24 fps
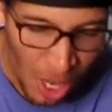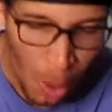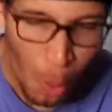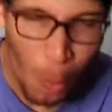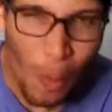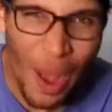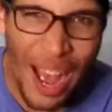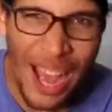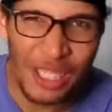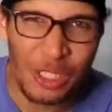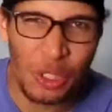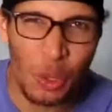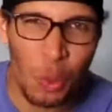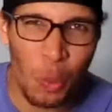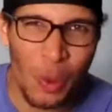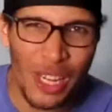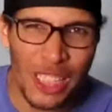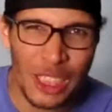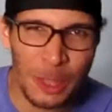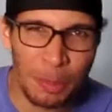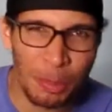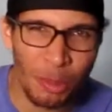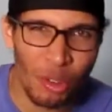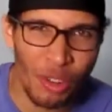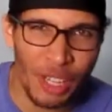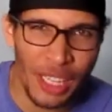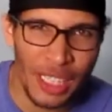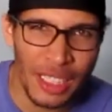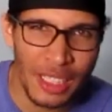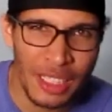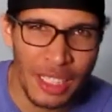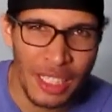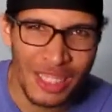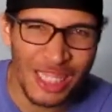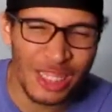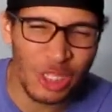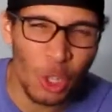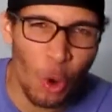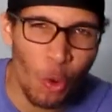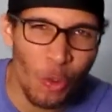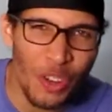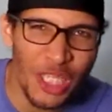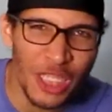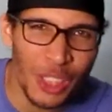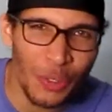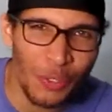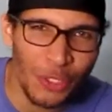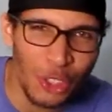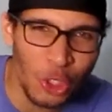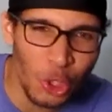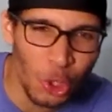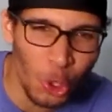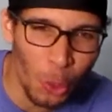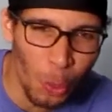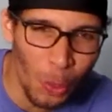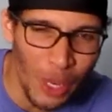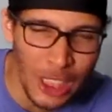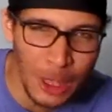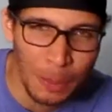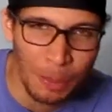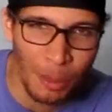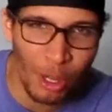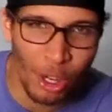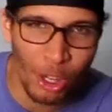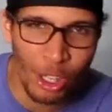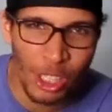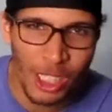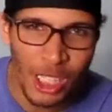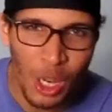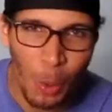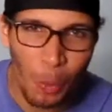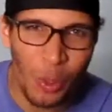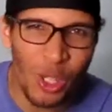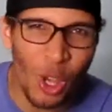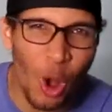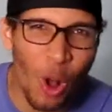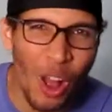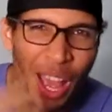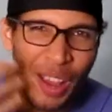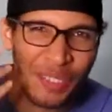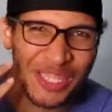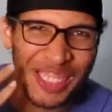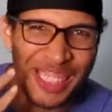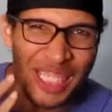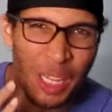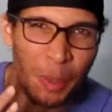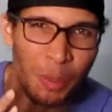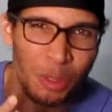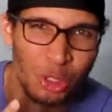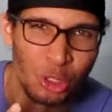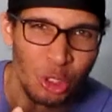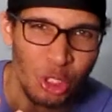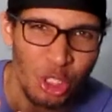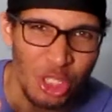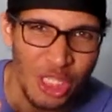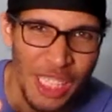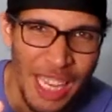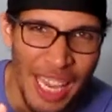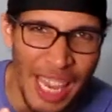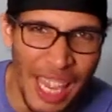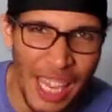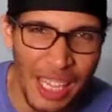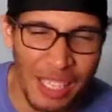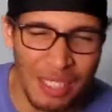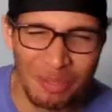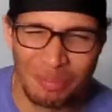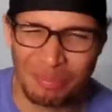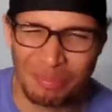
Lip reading: Why are you whispering? There's no reason for you to whisper. We all have to hear what you're saying.